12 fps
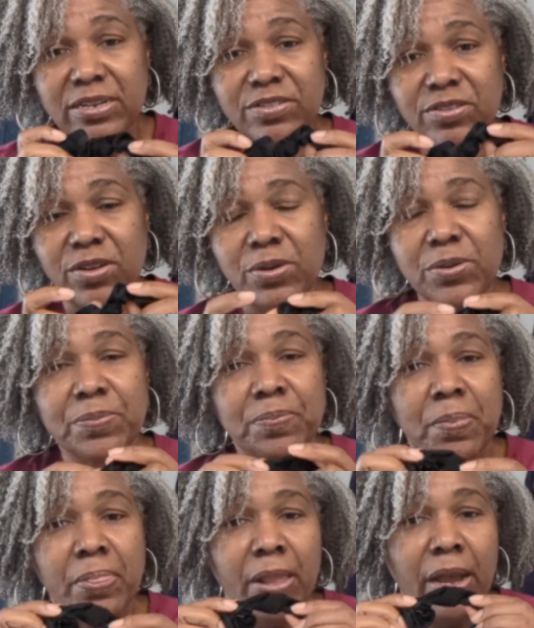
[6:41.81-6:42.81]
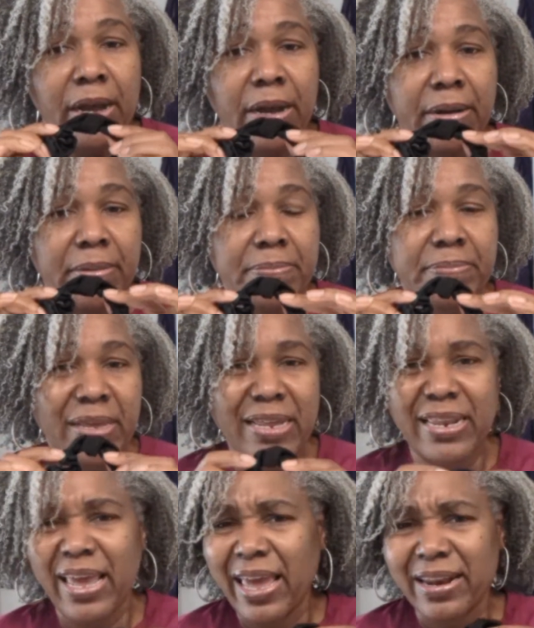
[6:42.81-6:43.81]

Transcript: So, and they had a